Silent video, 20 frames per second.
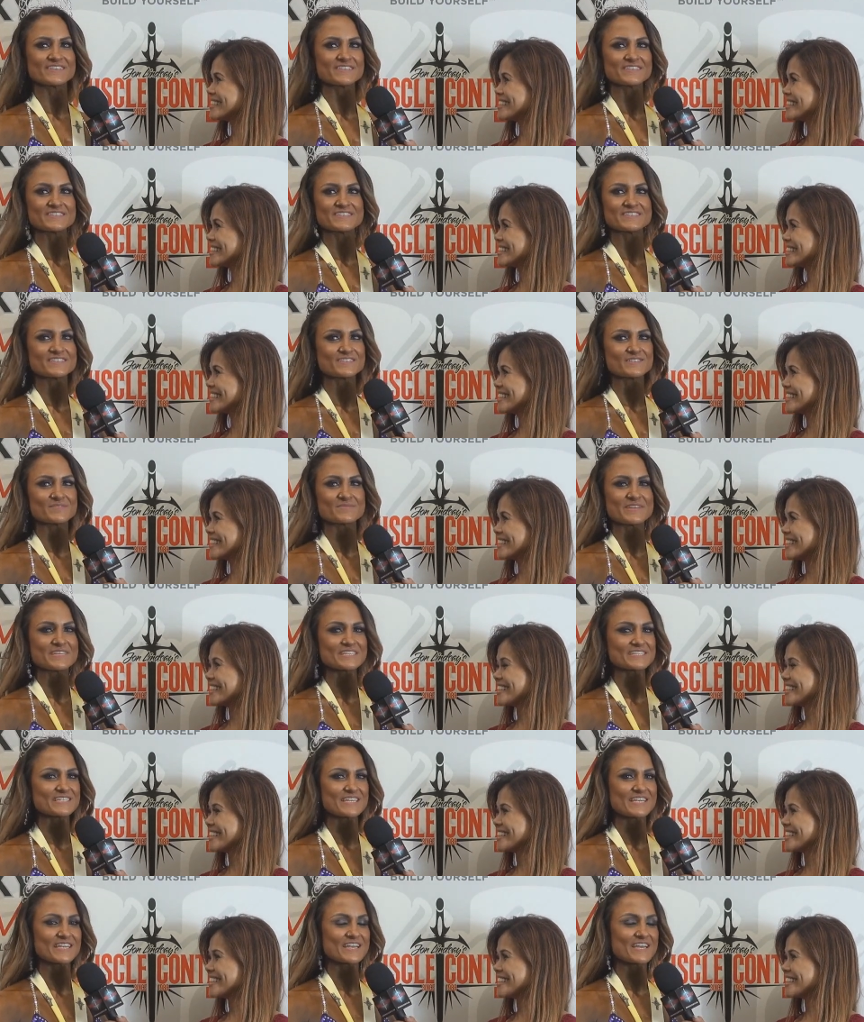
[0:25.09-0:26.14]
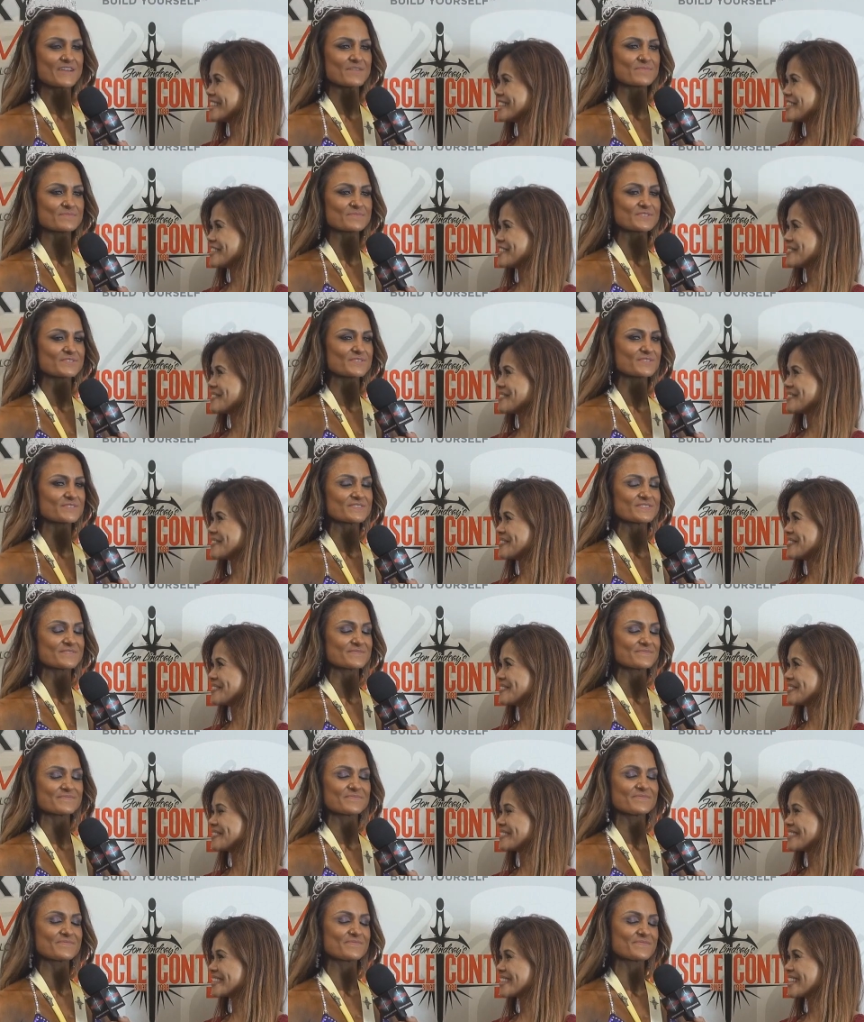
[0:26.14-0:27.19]
Speaker 1: This is amazing. I'm
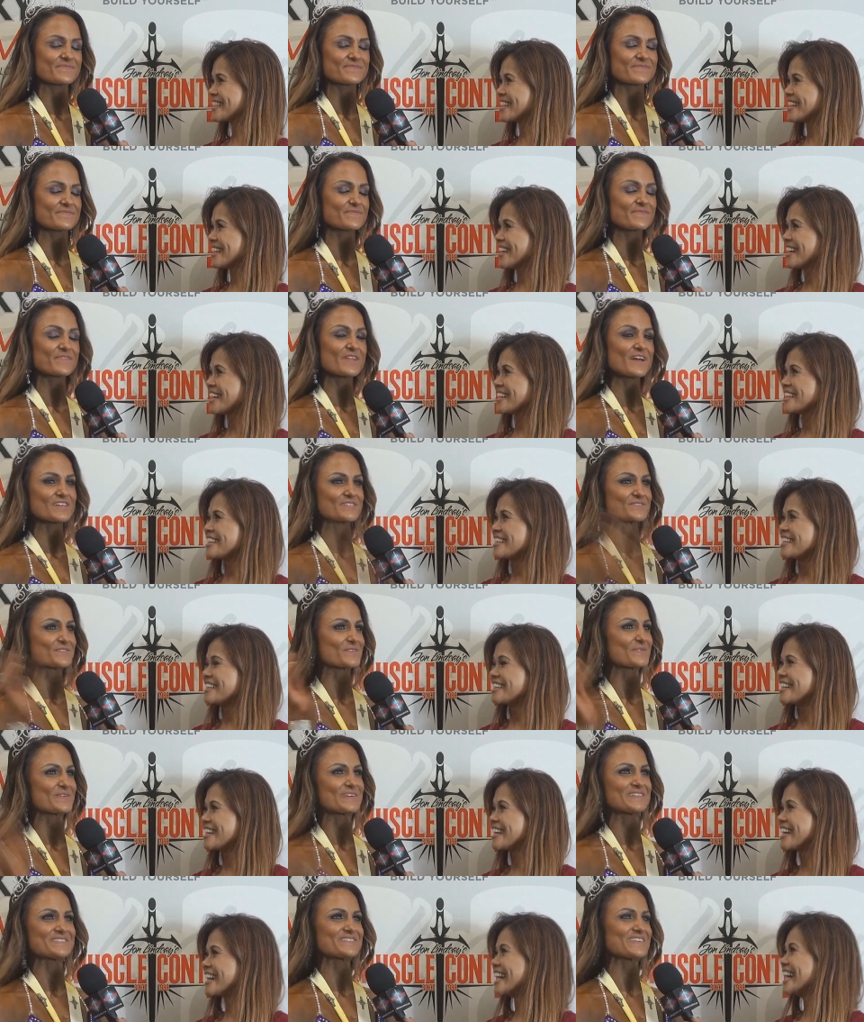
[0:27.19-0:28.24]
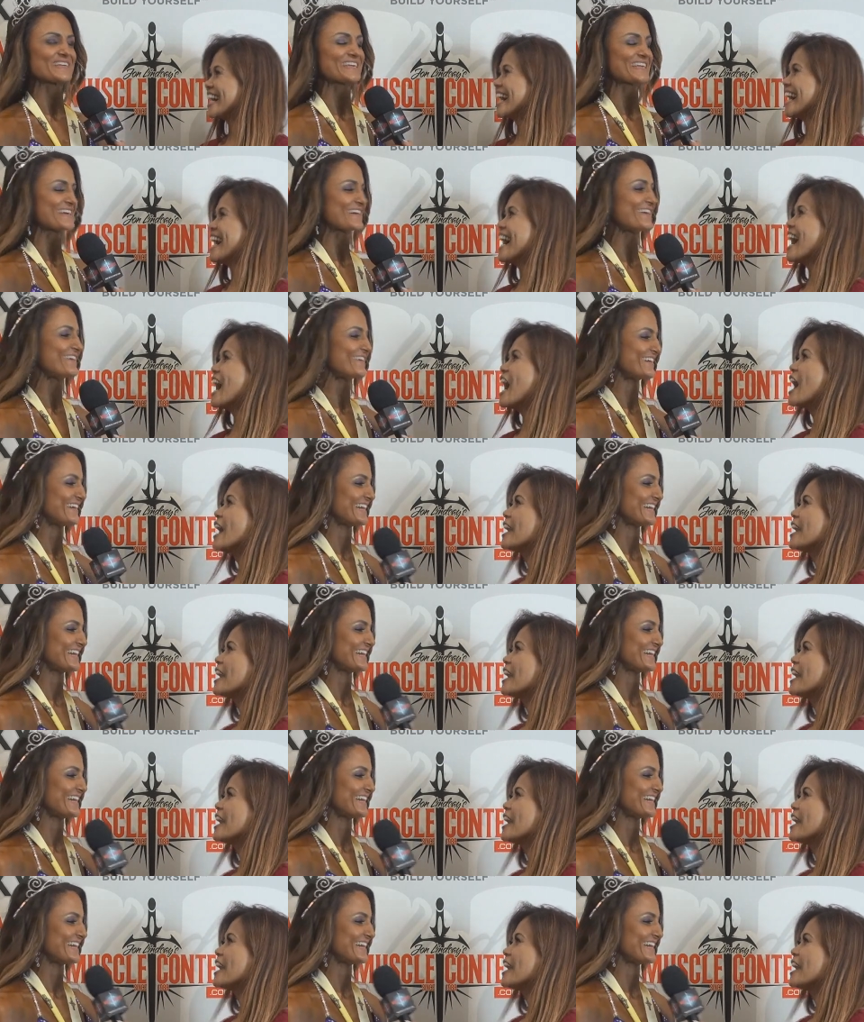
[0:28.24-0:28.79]
lost for words right now.